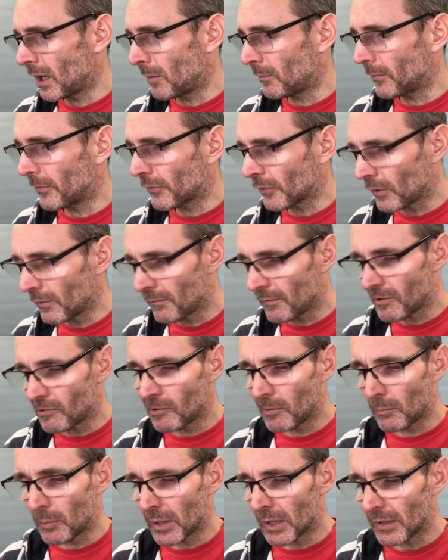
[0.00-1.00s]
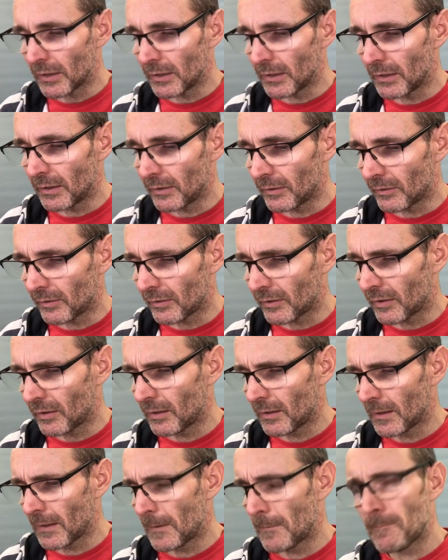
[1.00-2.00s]
So I'm very pleased
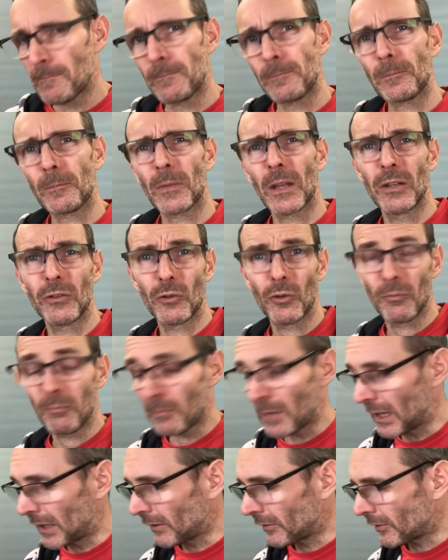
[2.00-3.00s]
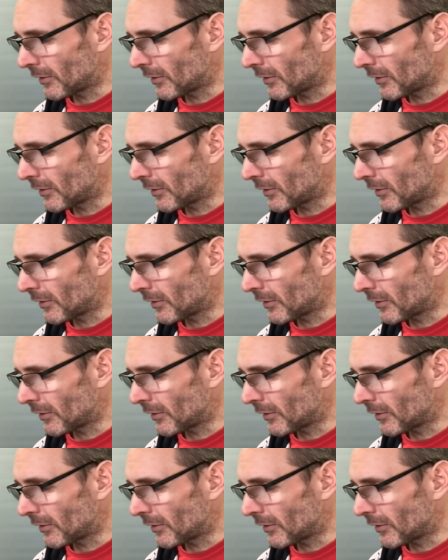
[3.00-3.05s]
to have managed